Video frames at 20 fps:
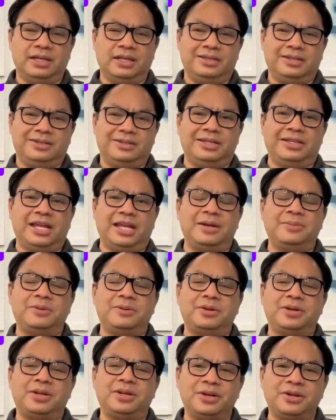the
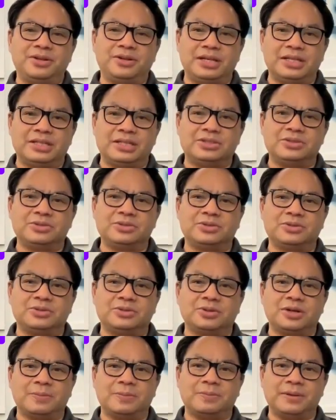neighborhood that you grew
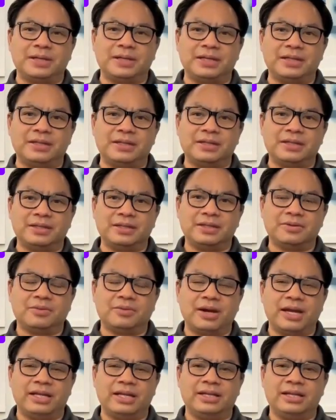up in,
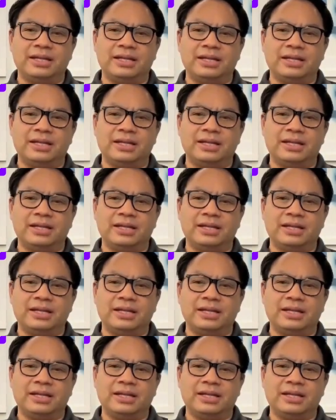right?